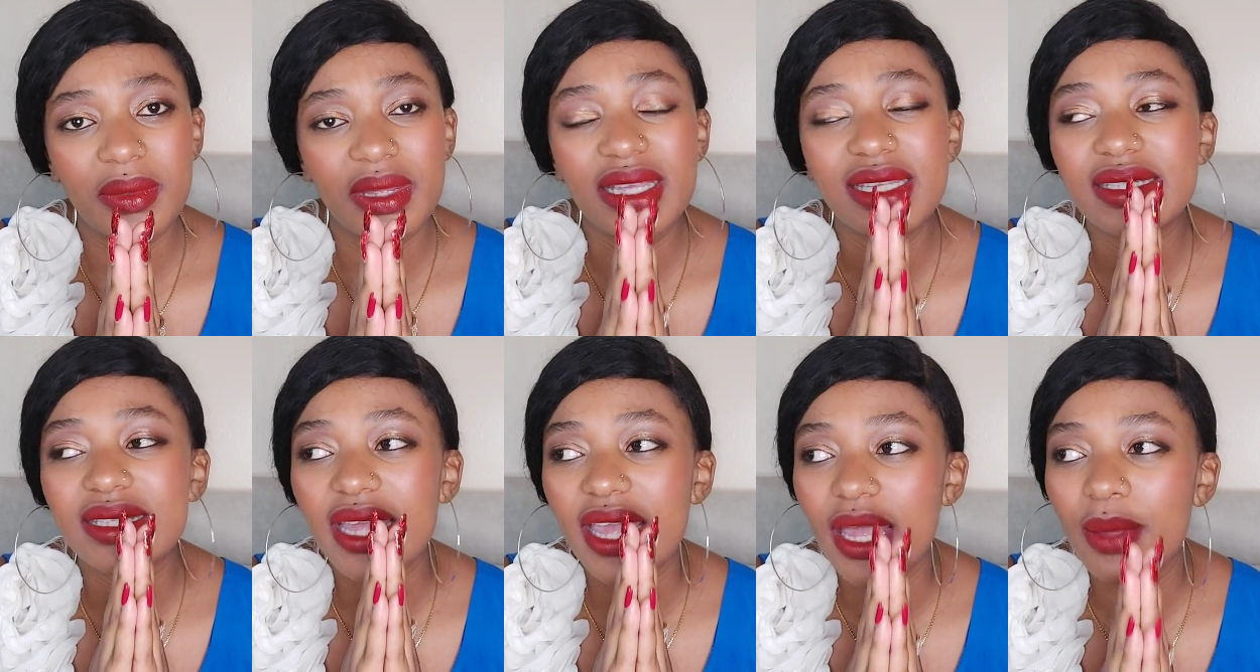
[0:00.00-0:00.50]

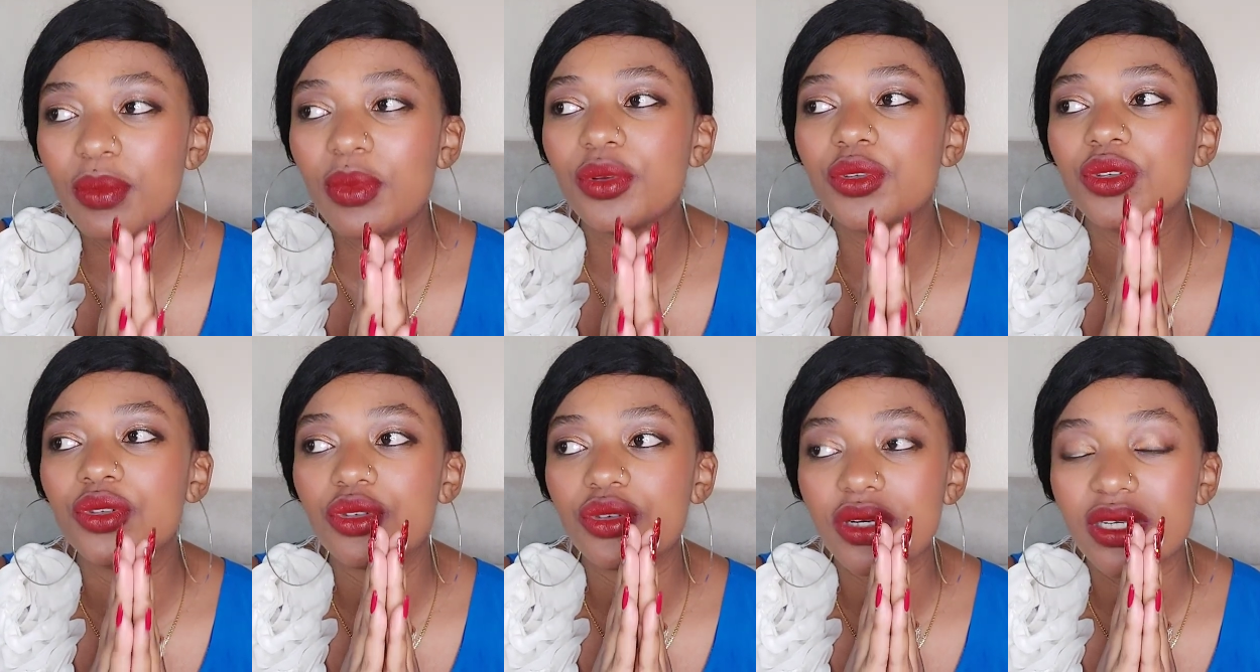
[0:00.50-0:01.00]
He's able
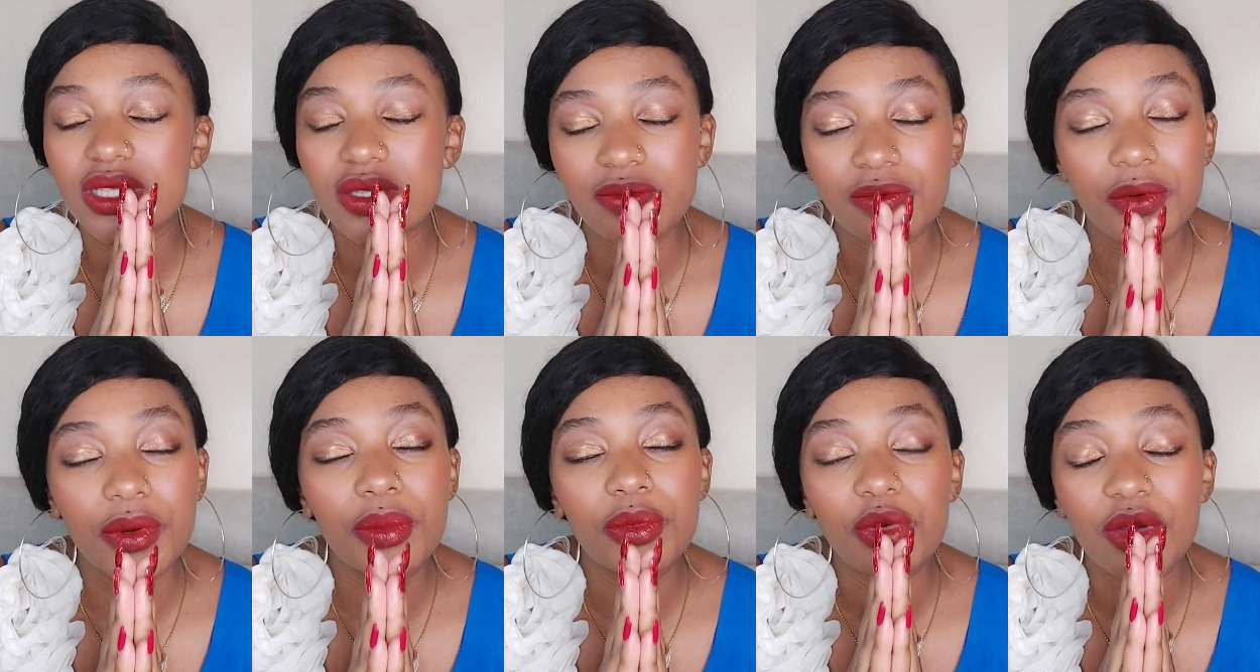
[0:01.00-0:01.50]
to
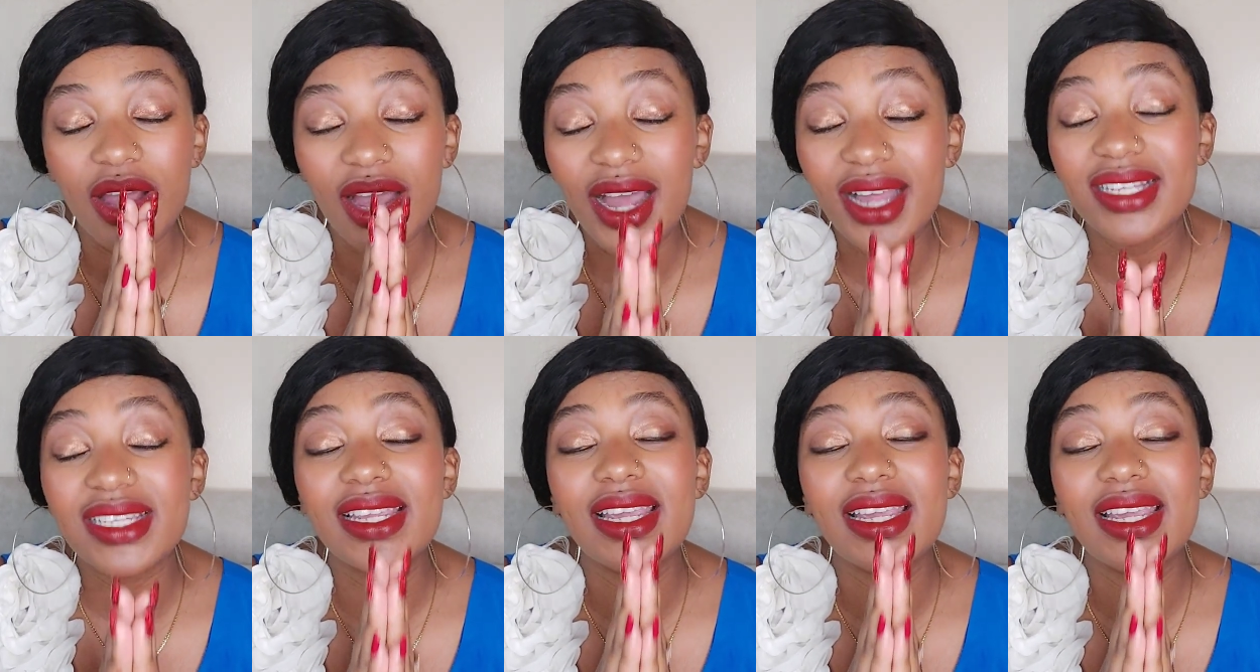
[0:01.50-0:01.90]
transform your heart.